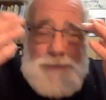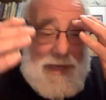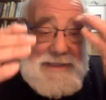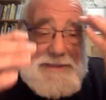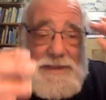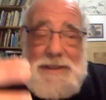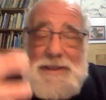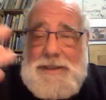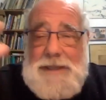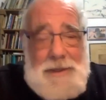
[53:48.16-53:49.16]
Palestinian
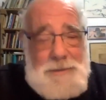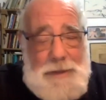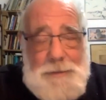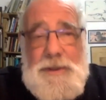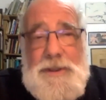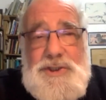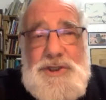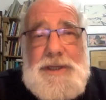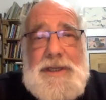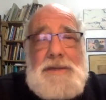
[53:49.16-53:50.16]
young people in
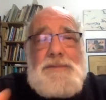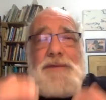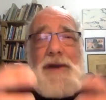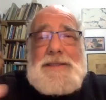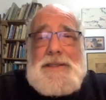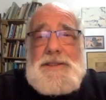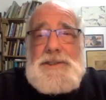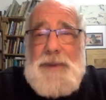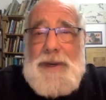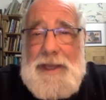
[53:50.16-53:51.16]
Jenin fight the
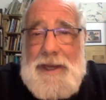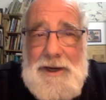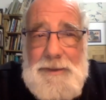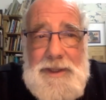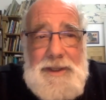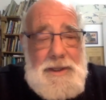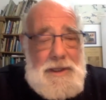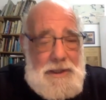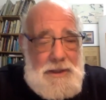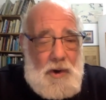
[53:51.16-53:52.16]
Israeli army.
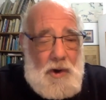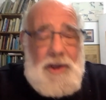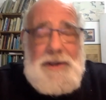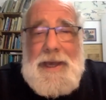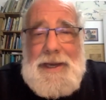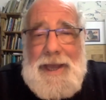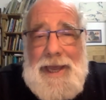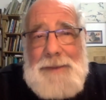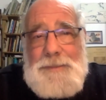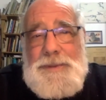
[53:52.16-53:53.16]
All that
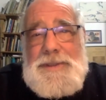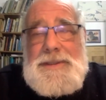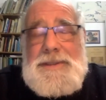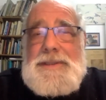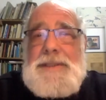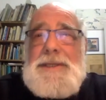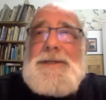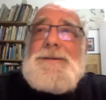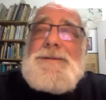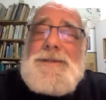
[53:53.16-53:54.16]
happens,
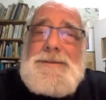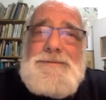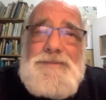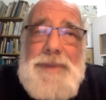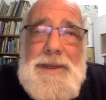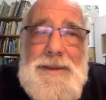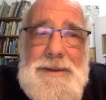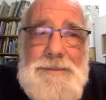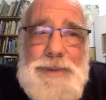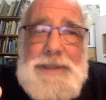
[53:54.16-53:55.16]

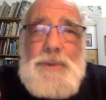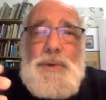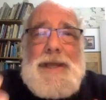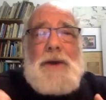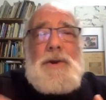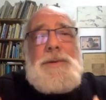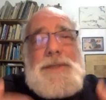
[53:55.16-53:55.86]
but without